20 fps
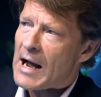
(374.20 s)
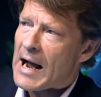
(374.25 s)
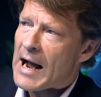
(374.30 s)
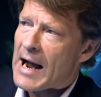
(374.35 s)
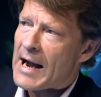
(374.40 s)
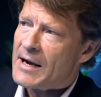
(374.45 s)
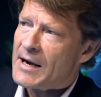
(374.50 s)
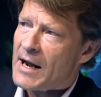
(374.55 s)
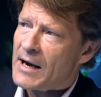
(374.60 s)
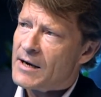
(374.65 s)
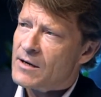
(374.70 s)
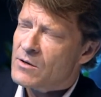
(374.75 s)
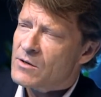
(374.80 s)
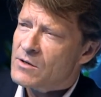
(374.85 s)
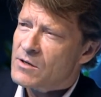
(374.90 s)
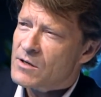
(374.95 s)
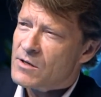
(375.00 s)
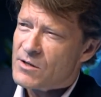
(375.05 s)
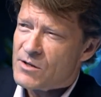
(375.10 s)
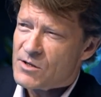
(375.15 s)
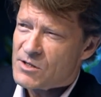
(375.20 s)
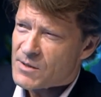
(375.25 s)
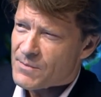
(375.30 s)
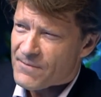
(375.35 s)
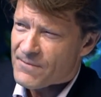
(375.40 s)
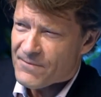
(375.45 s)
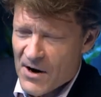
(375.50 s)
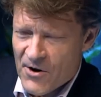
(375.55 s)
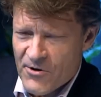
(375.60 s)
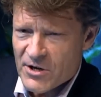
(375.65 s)
And there's some
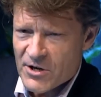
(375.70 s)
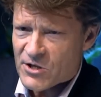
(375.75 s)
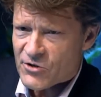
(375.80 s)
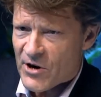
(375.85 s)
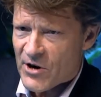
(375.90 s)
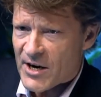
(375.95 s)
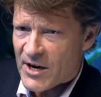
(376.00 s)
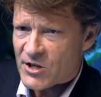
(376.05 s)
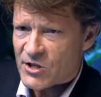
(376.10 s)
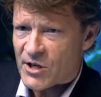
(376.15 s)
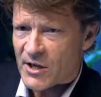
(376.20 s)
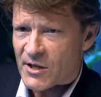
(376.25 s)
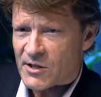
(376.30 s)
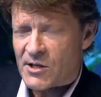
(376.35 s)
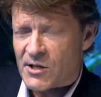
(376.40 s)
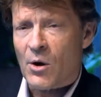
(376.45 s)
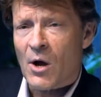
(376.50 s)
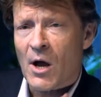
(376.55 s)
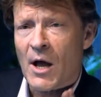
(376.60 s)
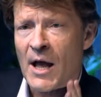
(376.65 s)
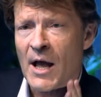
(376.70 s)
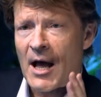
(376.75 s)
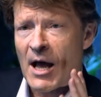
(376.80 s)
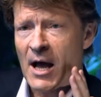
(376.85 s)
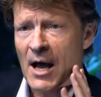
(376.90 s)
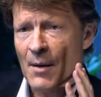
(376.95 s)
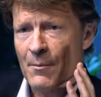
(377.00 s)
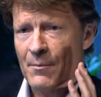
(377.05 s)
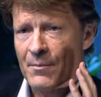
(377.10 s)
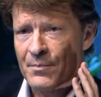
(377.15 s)
very strange things. So
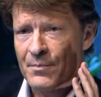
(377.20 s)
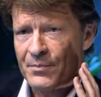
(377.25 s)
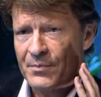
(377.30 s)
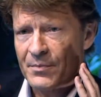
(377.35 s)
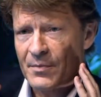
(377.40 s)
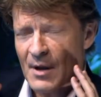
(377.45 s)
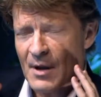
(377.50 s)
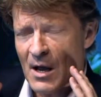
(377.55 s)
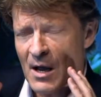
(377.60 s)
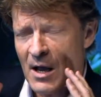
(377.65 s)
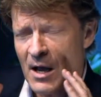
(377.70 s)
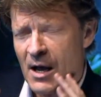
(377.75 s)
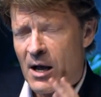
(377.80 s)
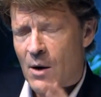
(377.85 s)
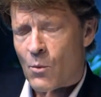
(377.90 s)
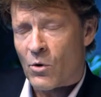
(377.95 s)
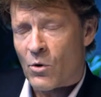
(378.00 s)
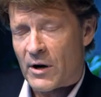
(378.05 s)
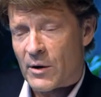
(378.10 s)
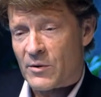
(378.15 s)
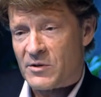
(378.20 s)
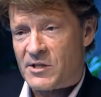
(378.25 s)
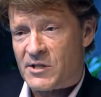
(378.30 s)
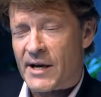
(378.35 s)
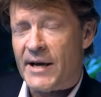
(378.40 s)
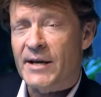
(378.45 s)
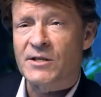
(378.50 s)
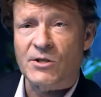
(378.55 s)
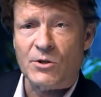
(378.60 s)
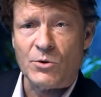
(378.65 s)
what I would
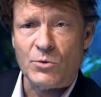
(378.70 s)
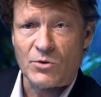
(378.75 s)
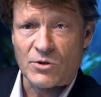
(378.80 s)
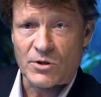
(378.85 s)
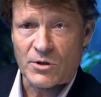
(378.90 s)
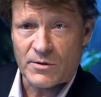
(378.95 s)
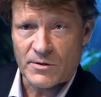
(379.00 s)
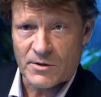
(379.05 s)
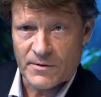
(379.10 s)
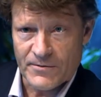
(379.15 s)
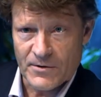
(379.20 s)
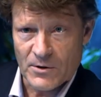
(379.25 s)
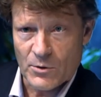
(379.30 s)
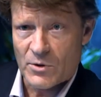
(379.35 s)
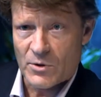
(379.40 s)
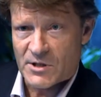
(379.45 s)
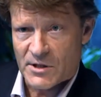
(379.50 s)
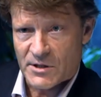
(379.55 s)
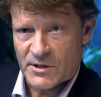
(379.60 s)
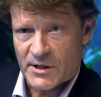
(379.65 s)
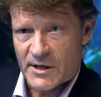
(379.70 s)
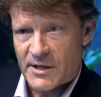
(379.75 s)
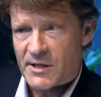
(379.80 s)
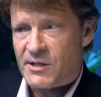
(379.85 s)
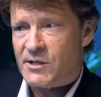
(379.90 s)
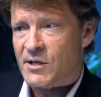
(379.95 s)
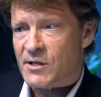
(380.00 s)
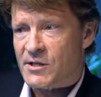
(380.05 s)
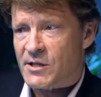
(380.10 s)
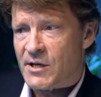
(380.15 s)
say to viewers and to
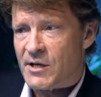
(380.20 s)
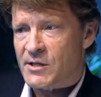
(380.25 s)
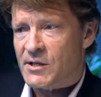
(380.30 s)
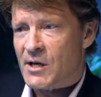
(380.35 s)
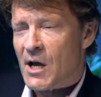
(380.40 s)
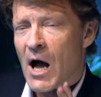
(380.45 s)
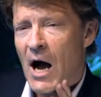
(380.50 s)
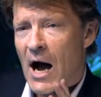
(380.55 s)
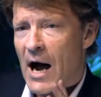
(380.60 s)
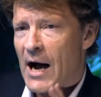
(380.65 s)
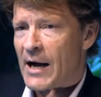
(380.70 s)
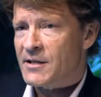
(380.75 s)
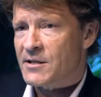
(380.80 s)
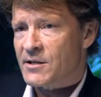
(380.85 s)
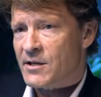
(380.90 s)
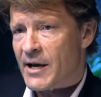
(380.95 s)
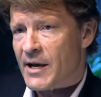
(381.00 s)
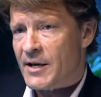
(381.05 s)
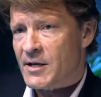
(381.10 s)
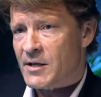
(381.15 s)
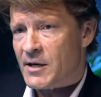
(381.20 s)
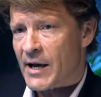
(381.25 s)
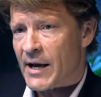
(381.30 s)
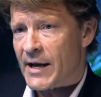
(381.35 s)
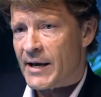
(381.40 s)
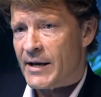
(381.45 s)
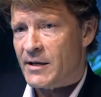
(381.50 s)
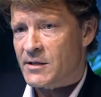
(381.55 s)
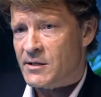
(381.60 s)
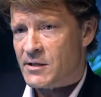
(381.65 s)
listeners is I did
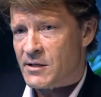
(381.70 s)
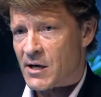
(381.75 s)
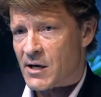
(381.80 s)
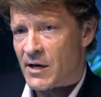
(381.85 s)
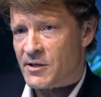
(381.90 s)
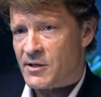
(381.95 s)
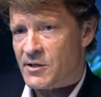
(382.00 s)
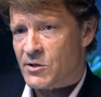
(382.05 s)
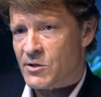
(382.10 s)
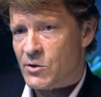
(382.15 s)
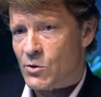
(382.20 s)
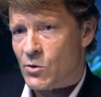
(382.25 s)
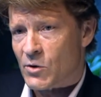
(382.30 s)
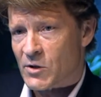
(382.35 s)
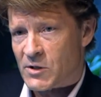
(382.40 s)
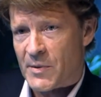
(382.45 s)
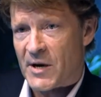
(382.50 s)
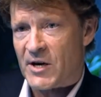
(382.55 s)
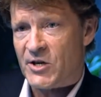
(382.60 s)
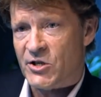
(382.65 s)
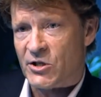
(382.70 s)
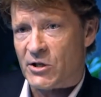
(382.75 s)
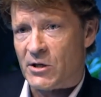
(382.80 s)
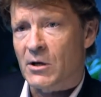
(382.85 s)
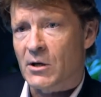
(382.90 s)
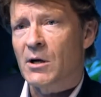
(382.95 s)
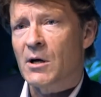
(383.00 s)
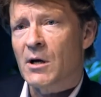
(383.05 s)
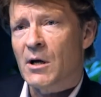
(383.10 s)
a Tice Talk special,